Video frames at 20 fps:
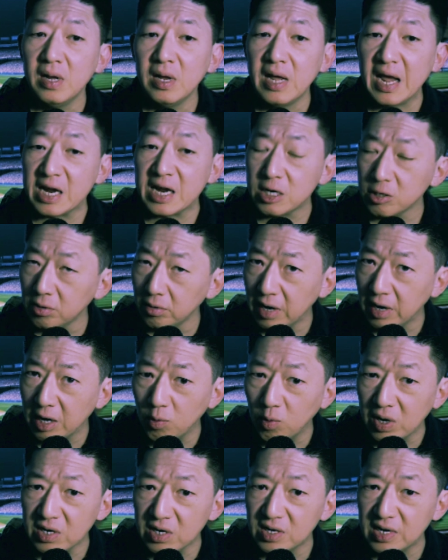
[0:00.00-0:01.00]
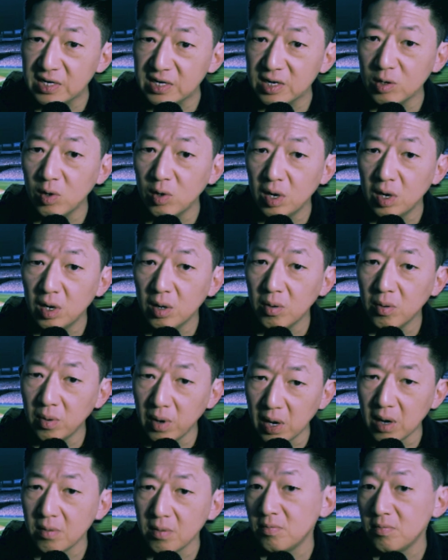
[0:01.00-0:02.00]
excluding one season,
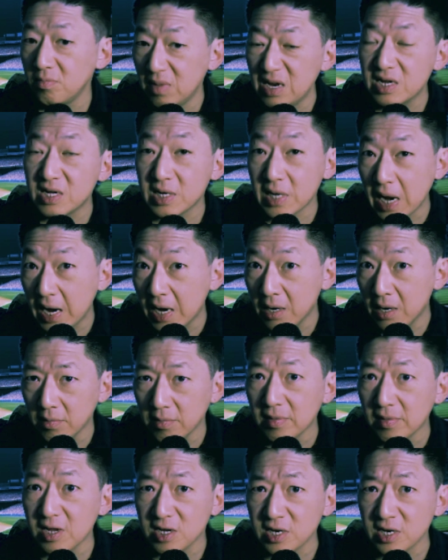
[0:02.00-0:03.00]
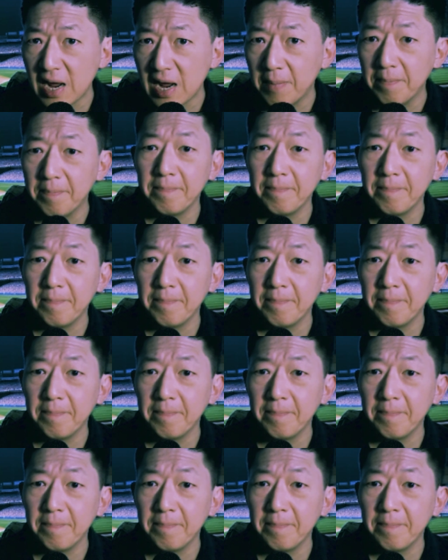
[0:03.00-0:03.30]
where it stayed the same.